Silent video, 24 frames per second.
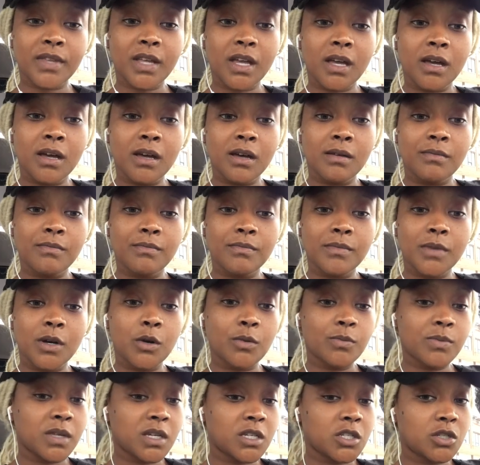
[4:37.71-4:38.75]
um, I
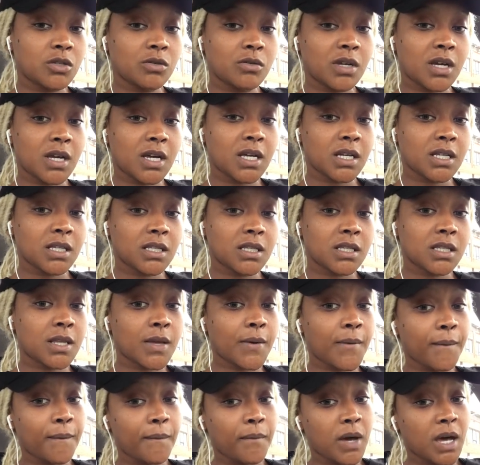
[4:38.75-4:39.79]
hope that you guys
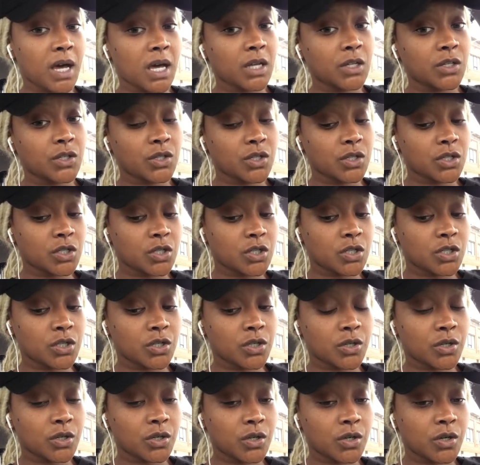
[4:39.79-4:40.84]
watch.
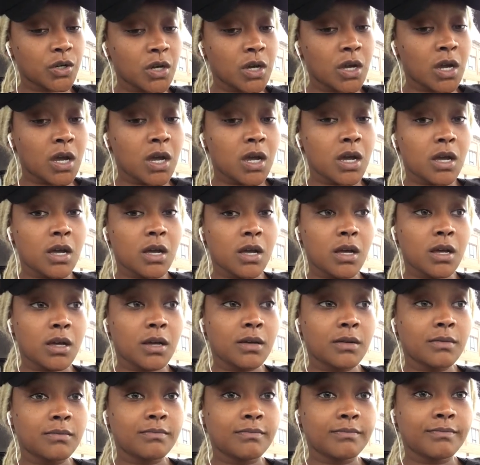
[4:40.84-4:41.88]

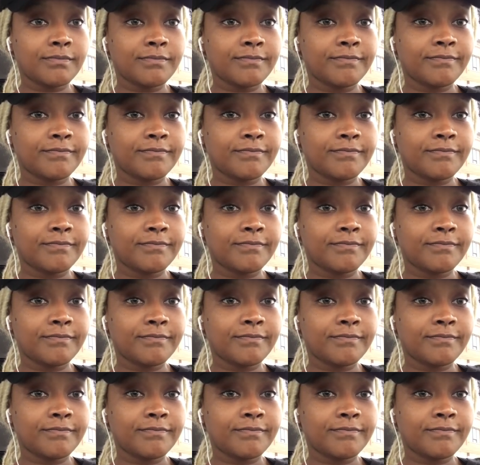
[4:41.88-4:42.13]
Um,